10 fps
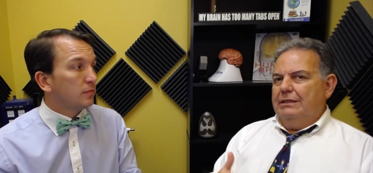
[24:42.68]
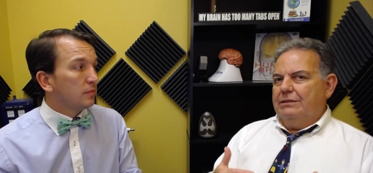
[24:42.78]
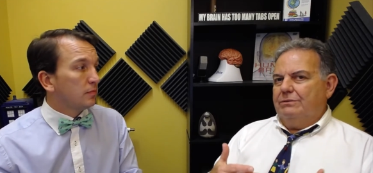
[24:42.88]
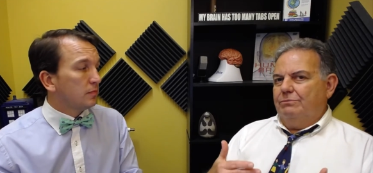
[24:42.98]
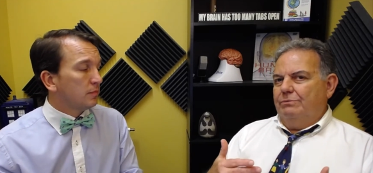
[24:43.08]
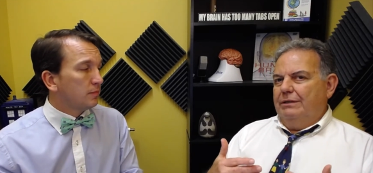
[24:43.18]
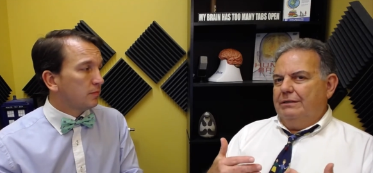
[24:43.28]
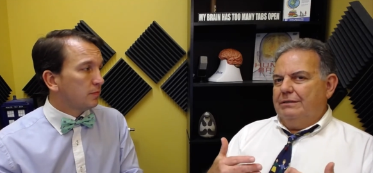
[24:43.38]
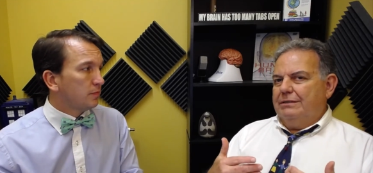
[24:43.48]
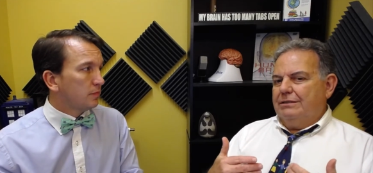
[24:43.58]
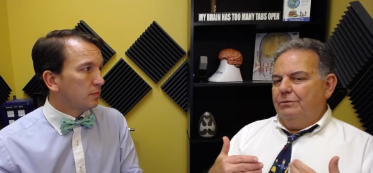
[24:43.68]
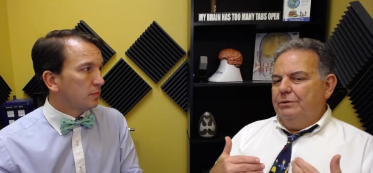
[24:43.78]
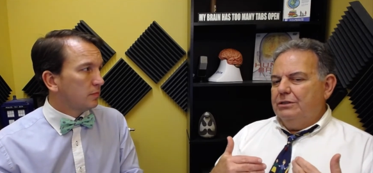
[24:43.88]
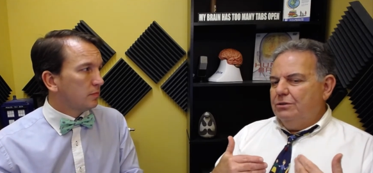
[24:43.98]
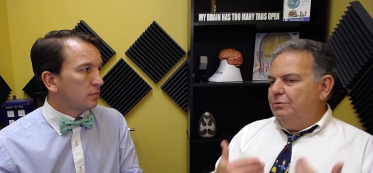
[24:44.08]
Speaker 1: it's it's so
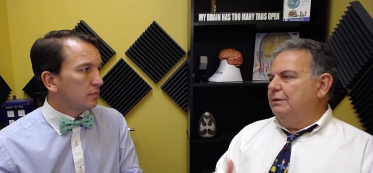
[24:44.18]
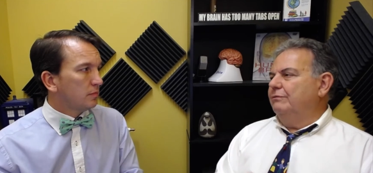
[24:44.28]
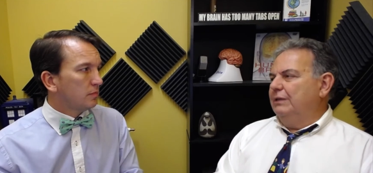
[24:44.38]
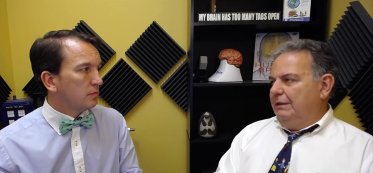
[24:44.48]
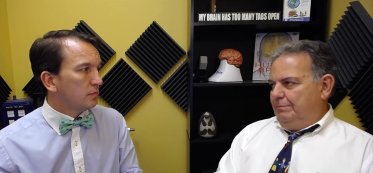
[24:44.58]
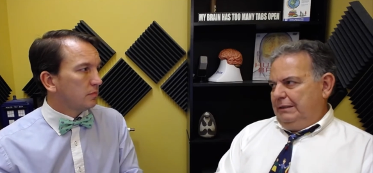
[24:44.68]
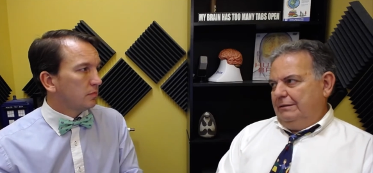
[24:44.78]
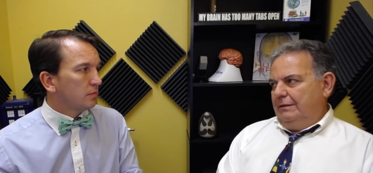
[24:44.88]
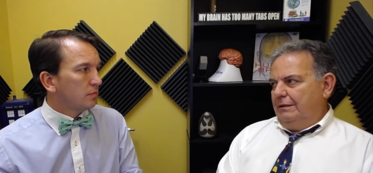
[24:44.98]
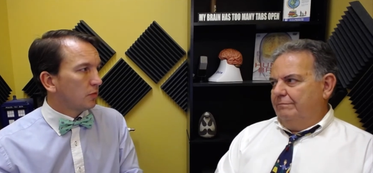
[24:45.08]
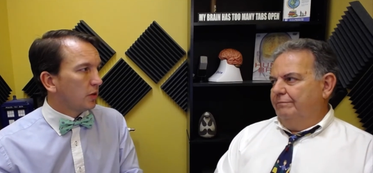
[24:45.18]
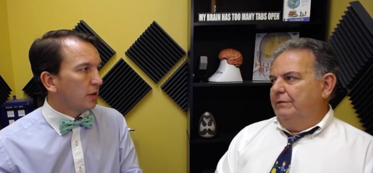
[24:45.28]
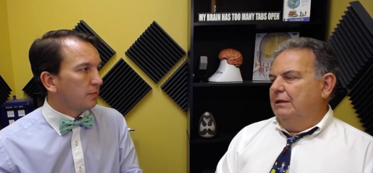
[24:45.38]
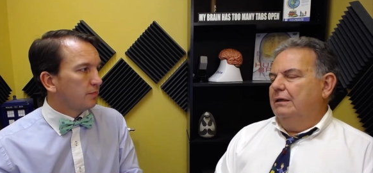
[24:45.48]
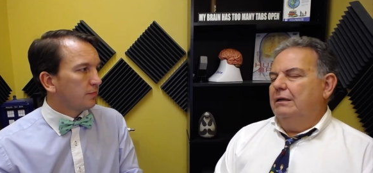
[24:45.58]
intuitively appealing.
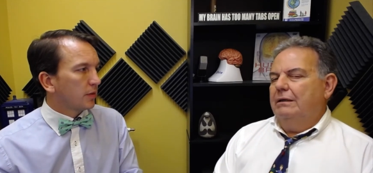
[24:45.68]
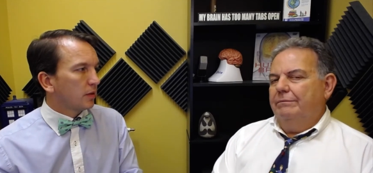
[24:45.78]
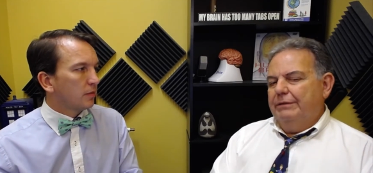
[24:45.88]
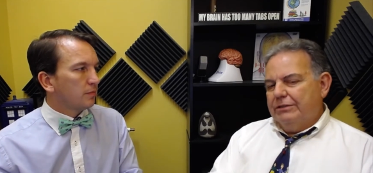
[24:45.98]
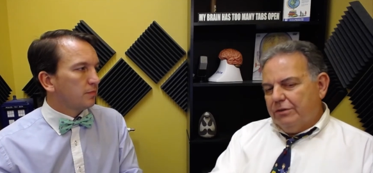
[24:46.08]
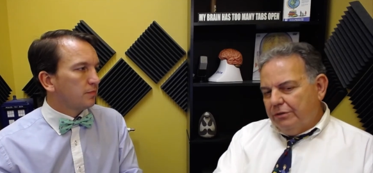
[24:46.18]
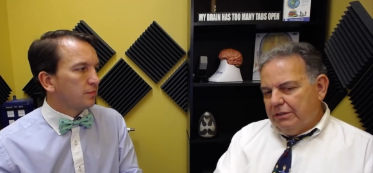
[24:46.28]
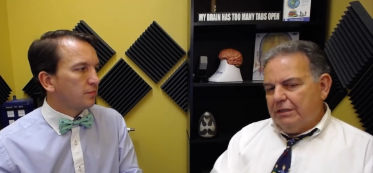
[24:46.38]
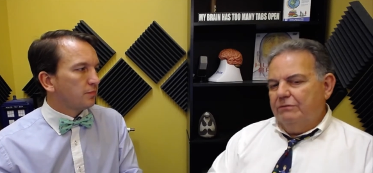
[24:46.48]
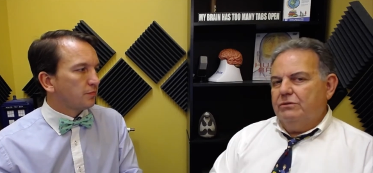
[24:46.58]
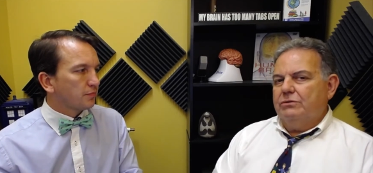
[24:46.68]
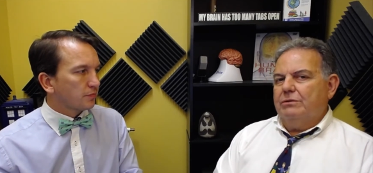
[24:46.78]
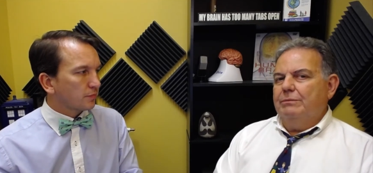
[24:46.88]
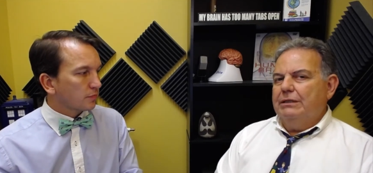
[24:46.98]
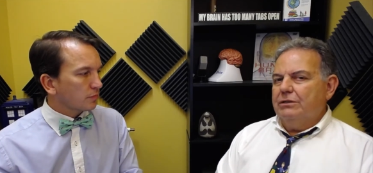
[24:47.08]
Yeah. Um, and so this gives you
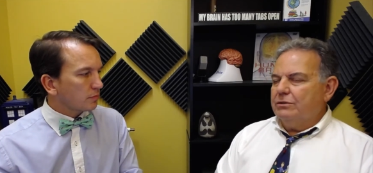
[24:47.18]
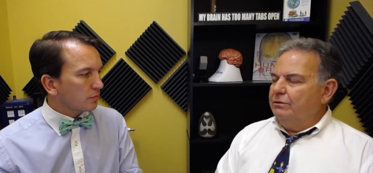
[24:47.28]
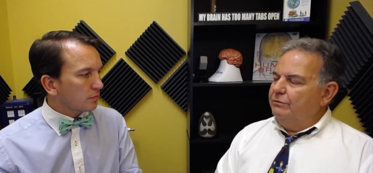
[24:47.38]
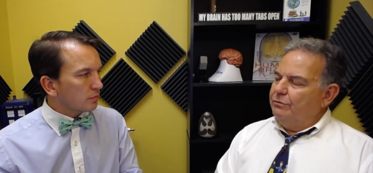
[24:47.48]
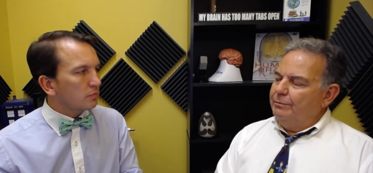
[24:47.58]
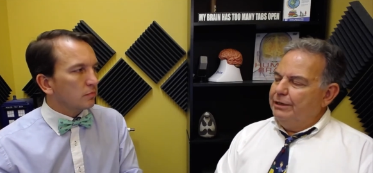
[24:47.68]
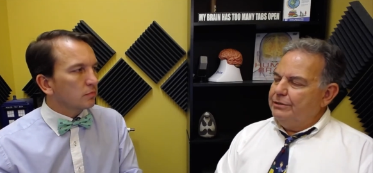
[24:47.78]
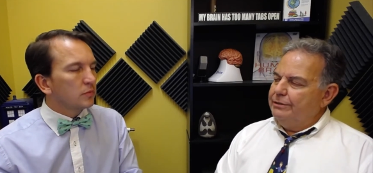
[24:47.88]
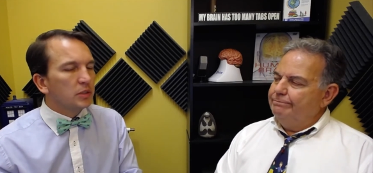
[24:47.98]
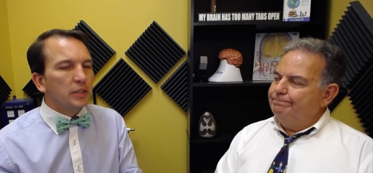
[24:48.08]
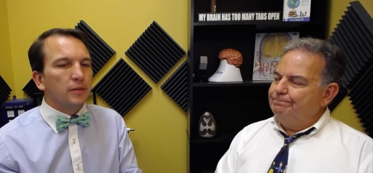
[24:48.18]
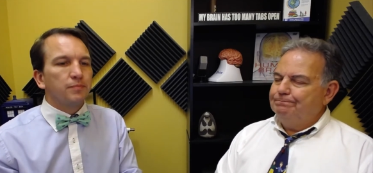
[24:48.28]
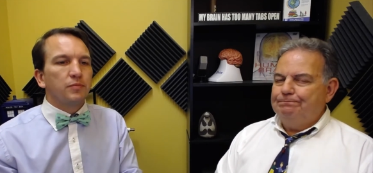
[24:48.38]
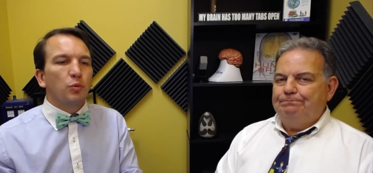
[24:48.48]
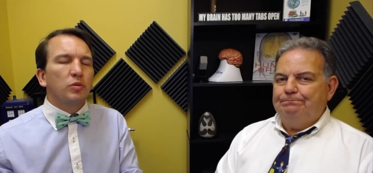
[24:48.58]
some additional information. Yeah.
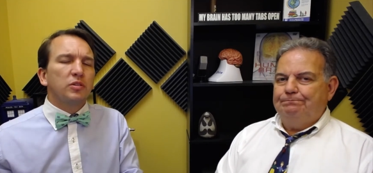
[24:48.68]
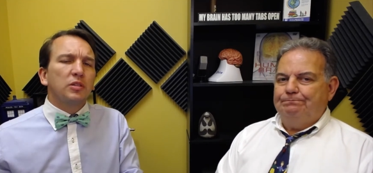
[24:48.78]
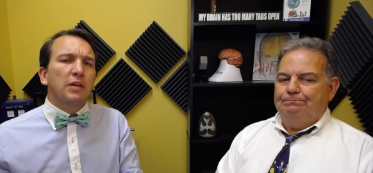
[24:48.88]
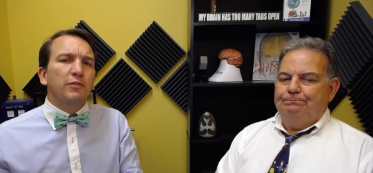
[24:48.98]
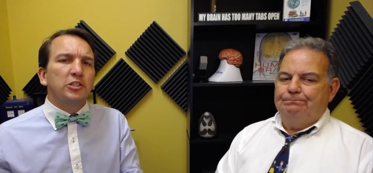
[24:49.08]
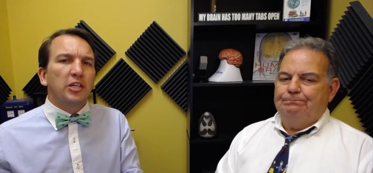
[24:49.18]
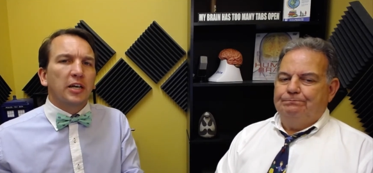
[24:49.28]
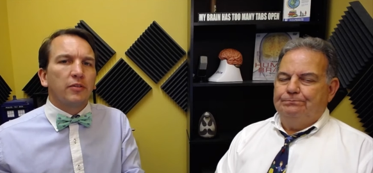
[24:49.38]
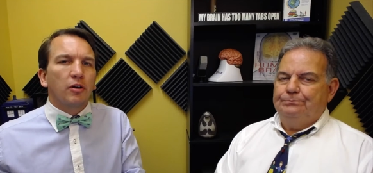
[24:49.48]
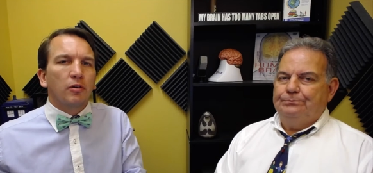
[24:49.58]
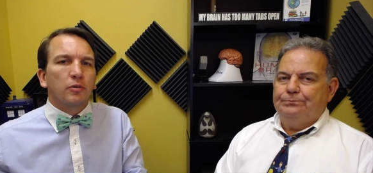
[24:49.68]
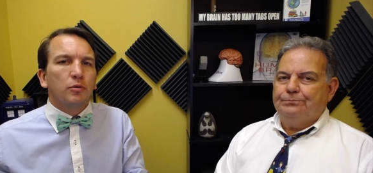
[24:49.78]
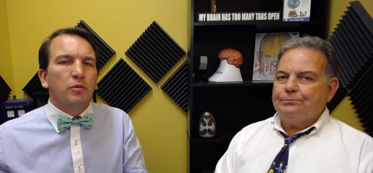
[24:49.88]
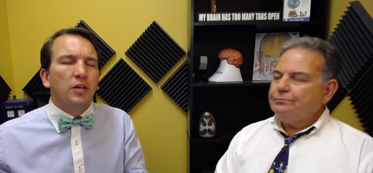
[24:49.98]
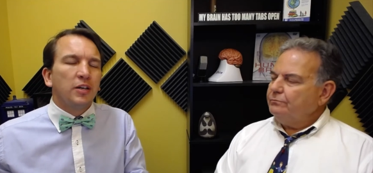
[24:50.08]
Speaker 2: Well, definitely check out the
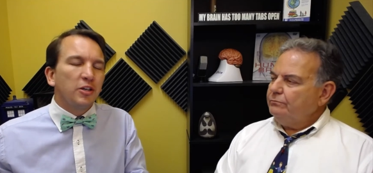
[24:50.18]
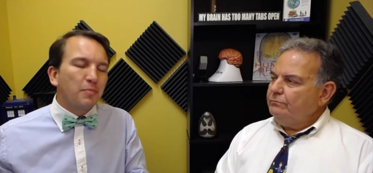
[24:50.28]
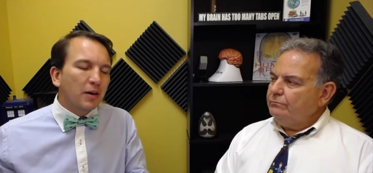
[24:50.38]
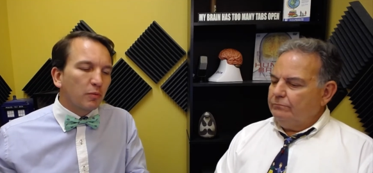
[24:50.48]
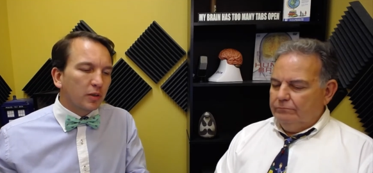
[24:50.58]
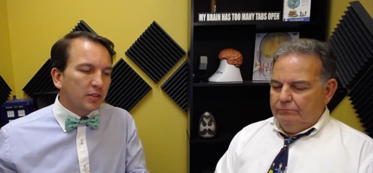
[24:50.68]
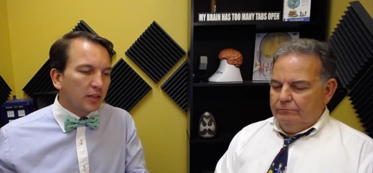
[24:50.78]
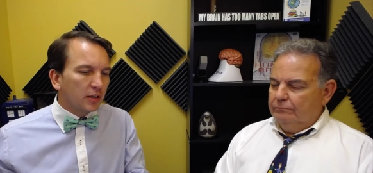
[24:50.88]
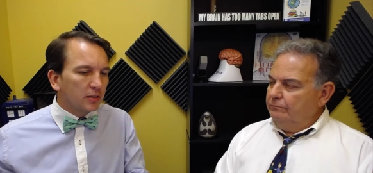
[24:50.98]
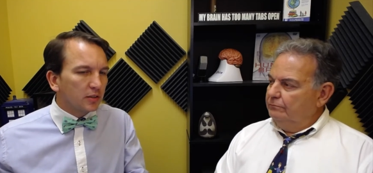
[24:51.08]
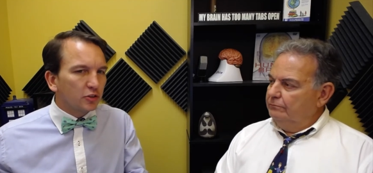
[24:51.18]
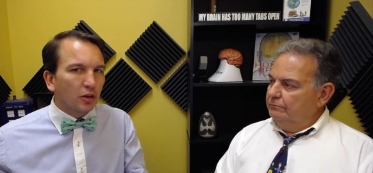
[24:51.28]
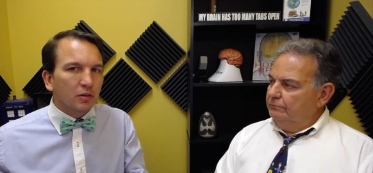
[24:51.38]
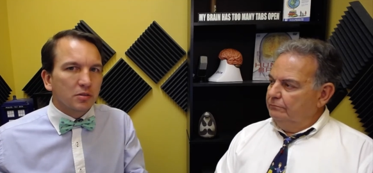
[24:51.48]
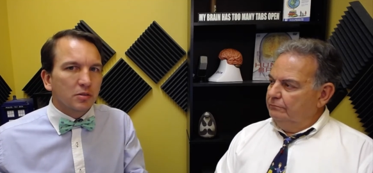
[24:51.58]
article. You might want to take it into
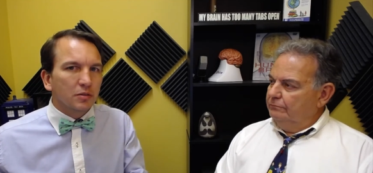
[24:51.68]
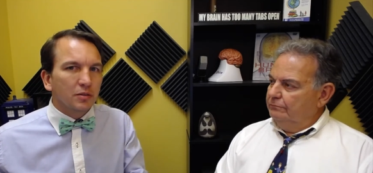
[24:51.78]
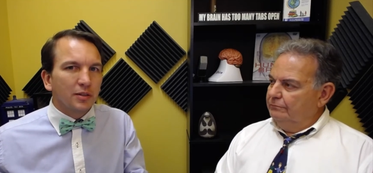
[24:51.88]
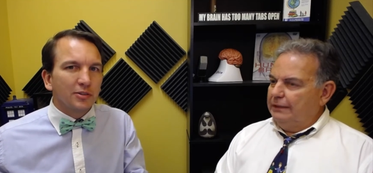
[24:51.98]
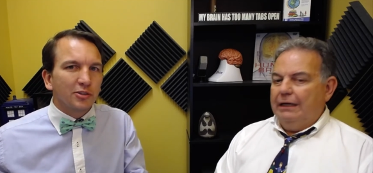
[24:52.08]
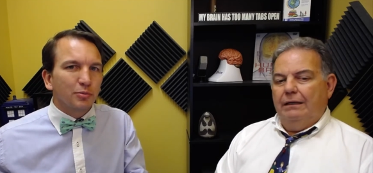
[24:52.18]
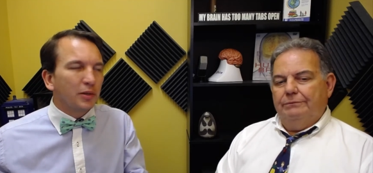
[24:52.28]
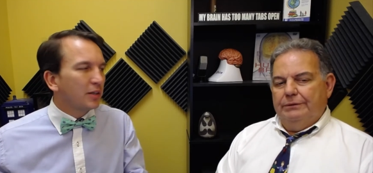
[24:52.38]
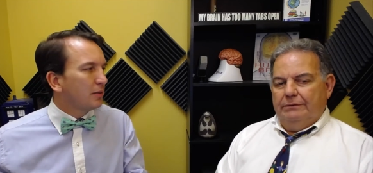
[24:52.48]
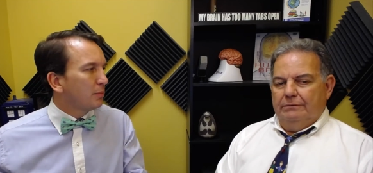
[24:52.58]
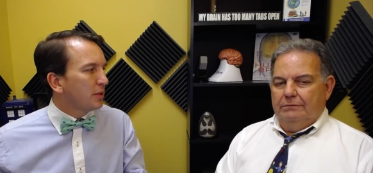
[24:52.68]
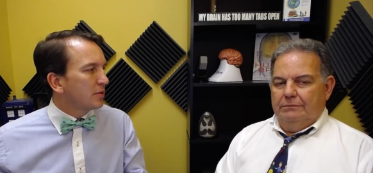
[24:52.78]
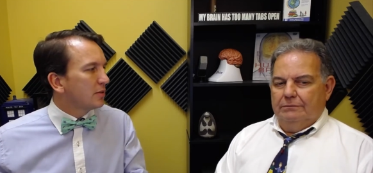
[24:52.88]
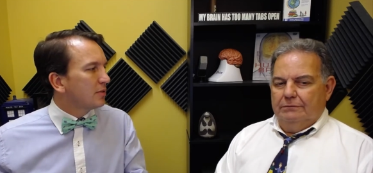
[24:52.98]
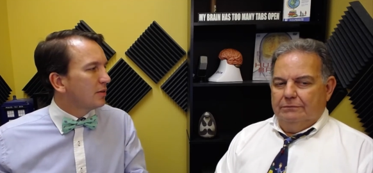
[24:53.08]
chunks and just ah, read it in
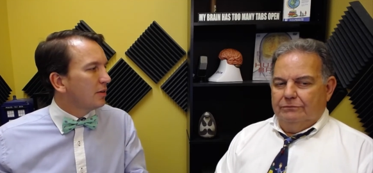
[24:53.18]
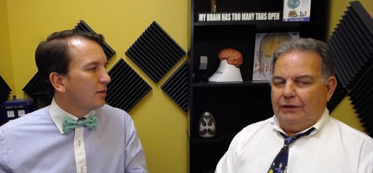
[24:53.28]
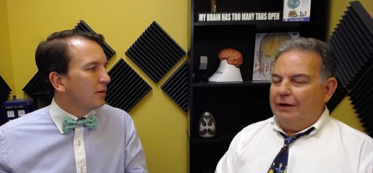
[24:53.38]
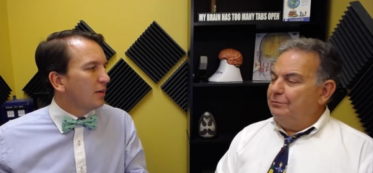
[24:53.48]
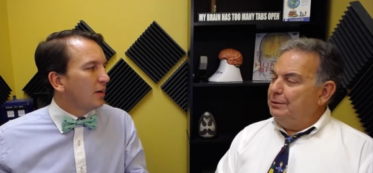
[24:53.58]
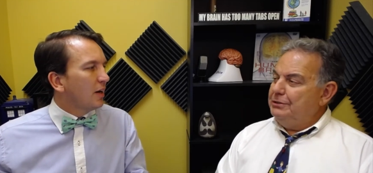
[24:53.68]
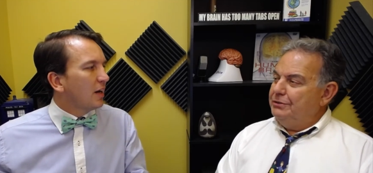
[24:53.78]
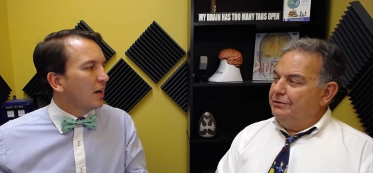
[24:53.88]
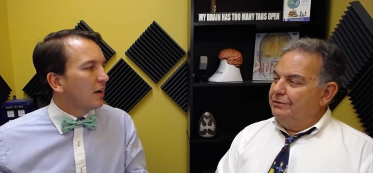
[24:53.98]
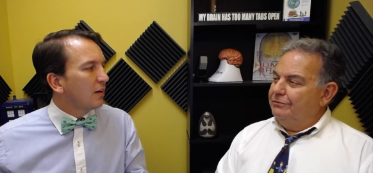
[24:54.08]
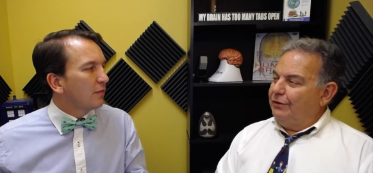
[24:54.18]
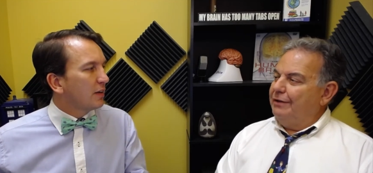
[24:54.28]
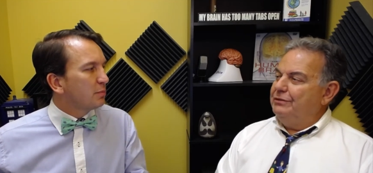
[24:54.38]
pieces.
Speaker 1: Five pieces. Five, five